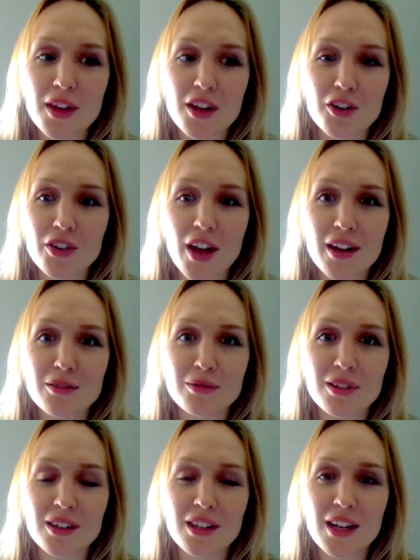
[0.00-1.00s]
the internet
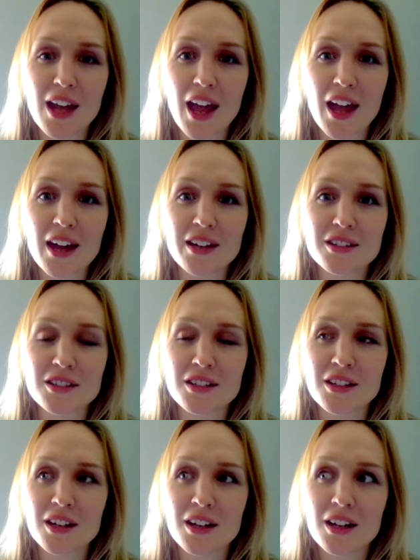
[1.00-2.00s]
really, and
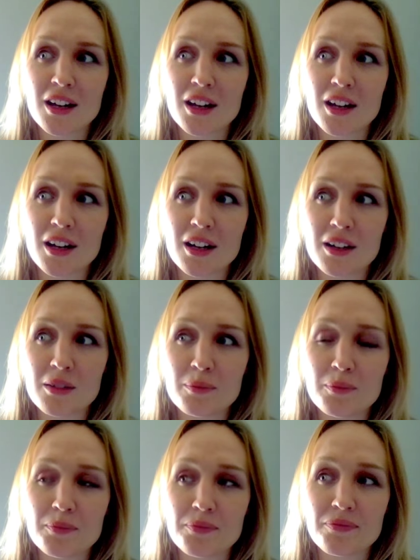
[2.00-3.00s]

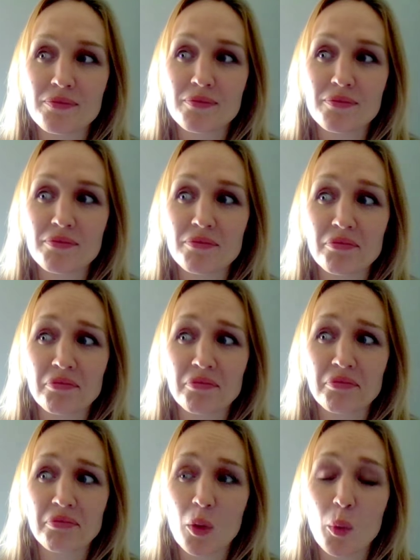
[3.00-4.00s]
um,
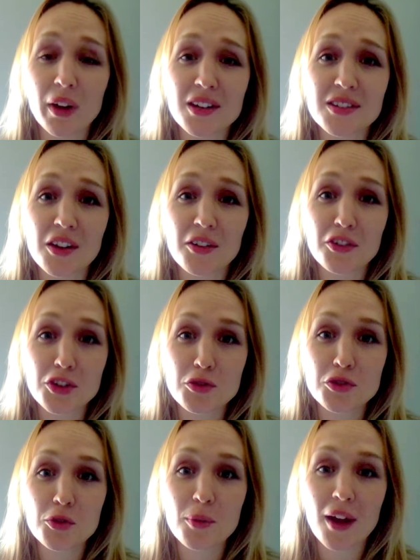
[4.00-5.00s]
when I discovered
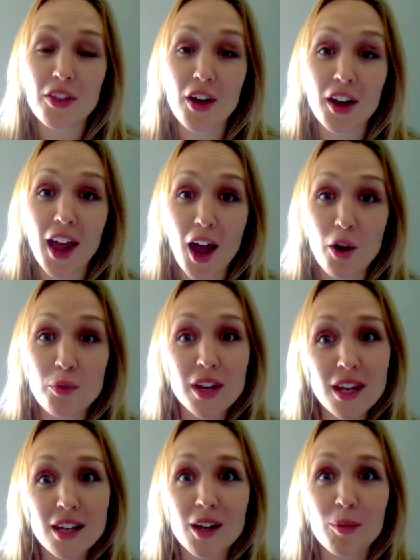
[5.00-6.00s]
YouTube, I thought, how
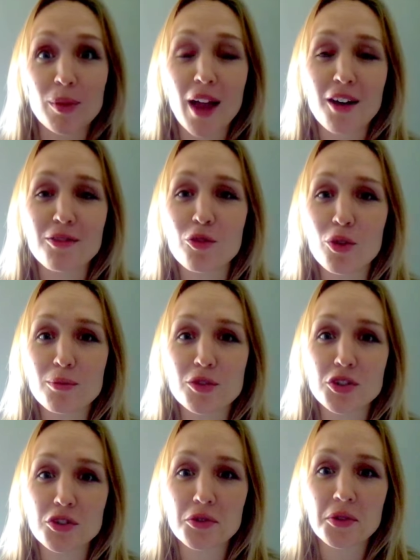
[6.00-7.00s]
neat a platform
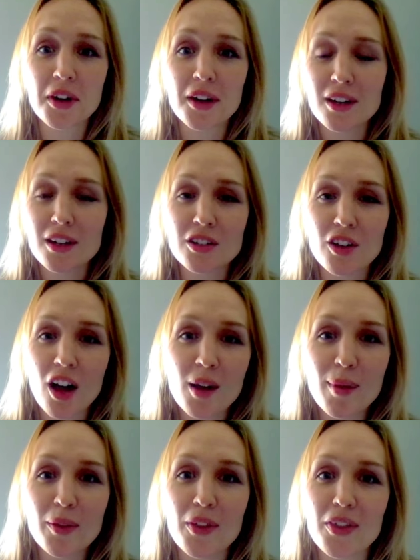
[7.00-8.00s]
to talk
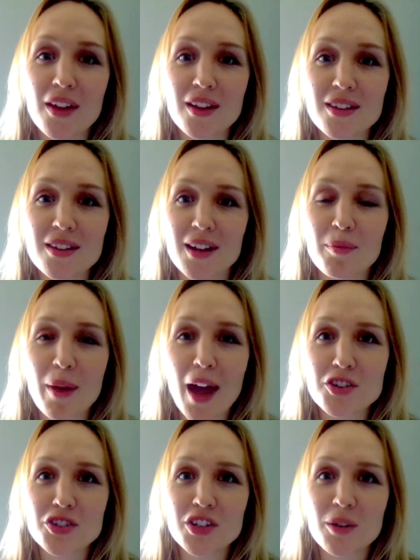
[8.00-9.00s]
about the things that I'm
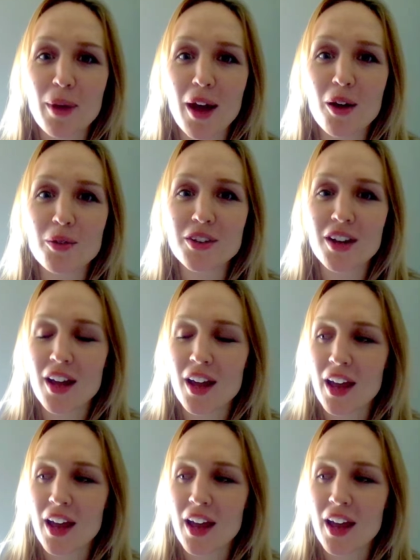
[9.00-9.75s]
passionate about.